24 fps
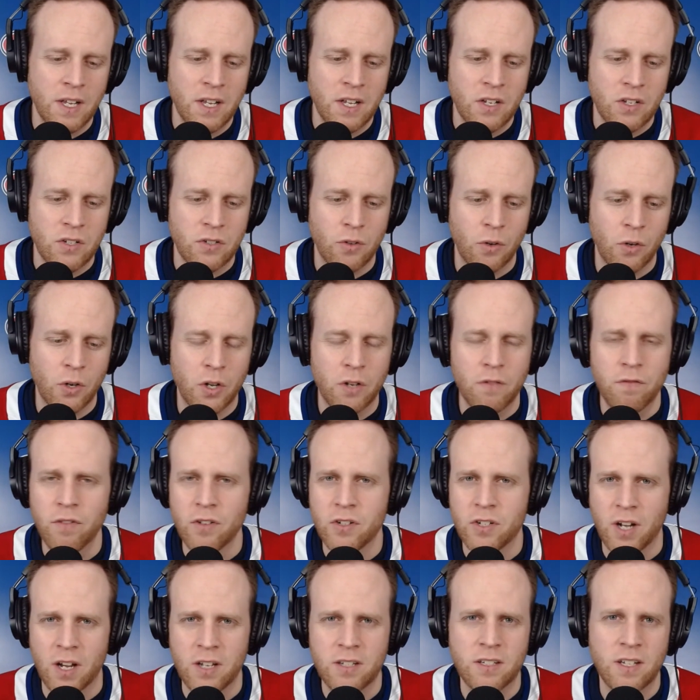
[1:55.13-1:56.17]
So good for
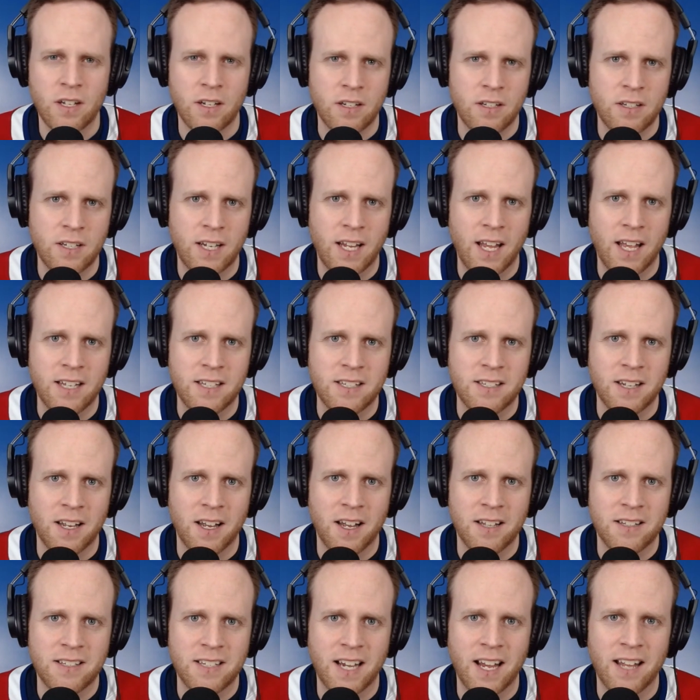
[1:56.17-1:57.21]
Justin to get
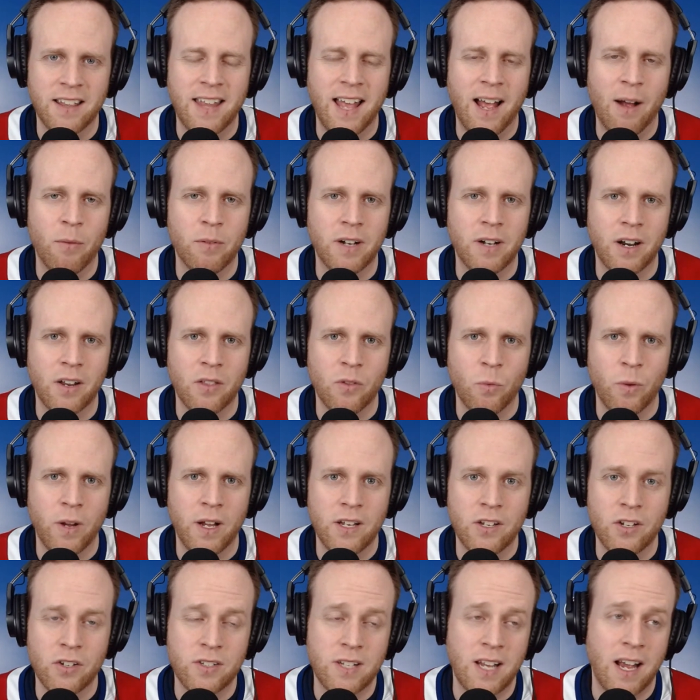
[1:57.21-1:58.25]
that one out of the way
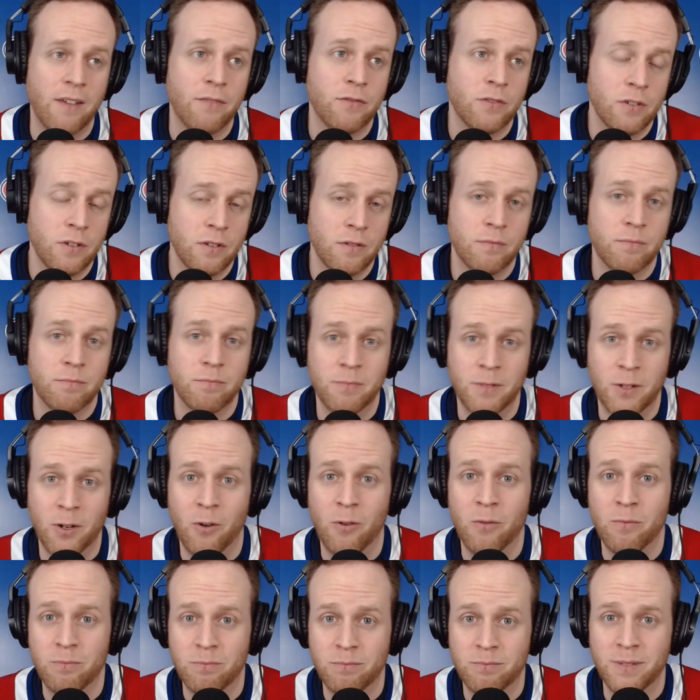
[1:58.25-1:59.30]
just after
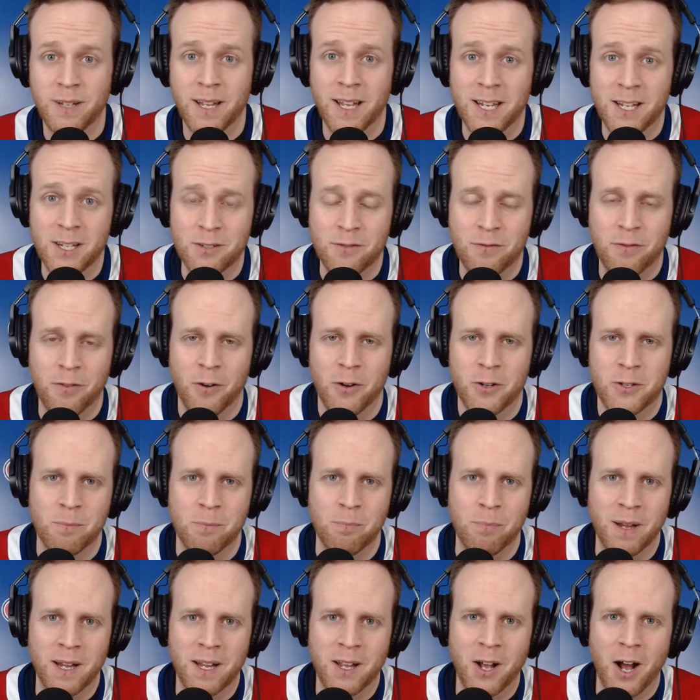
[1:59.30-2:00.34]
getting his first
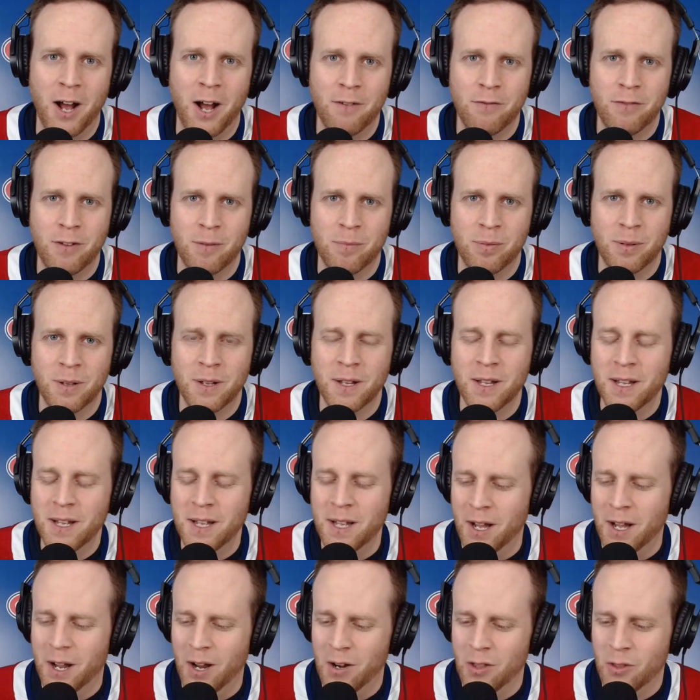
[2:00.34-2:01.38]
big cough up
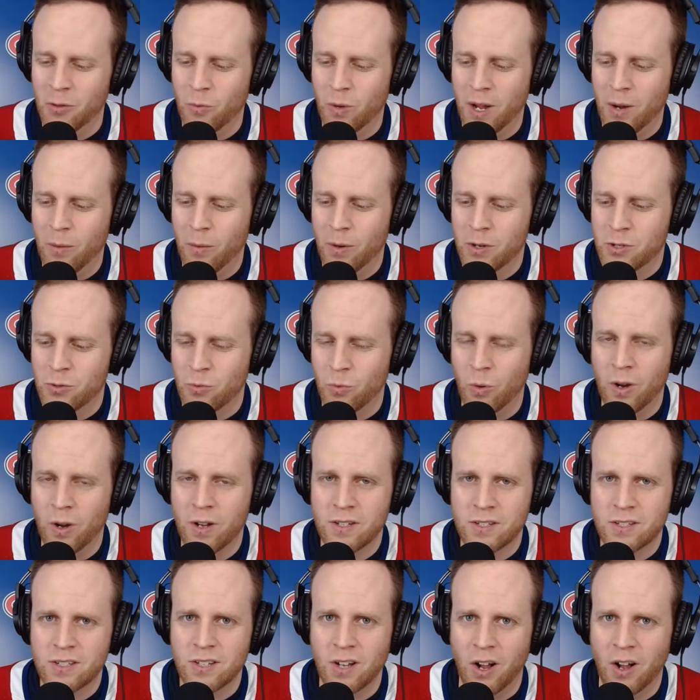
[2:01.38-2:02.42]
out of the way, which
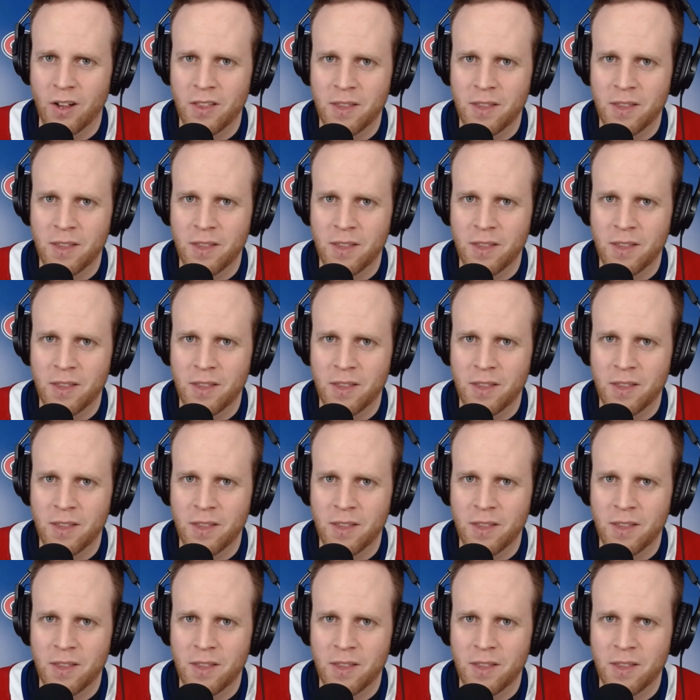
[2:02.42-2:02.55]
was on the